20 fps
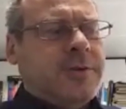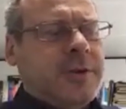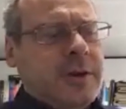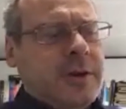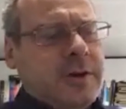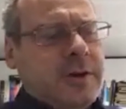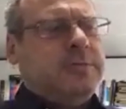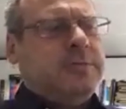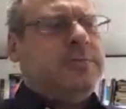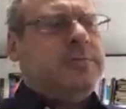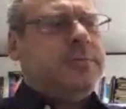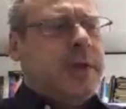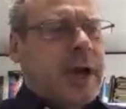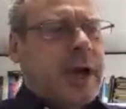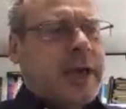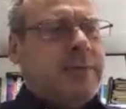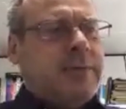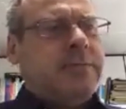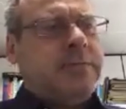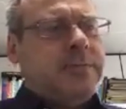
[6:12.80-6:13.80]
So
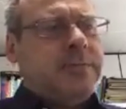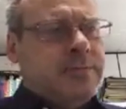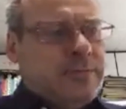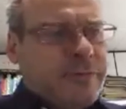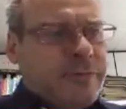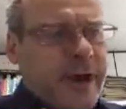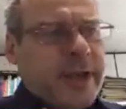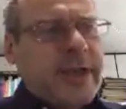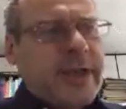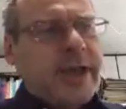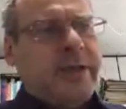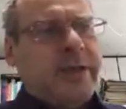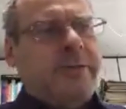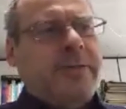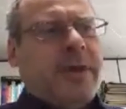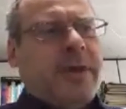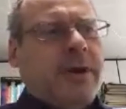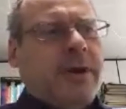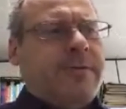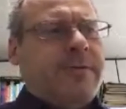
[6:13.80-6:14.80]
I ran out
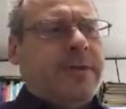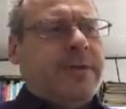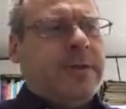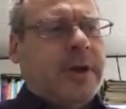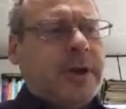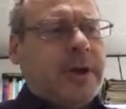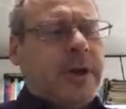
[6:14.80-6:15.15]
of the office.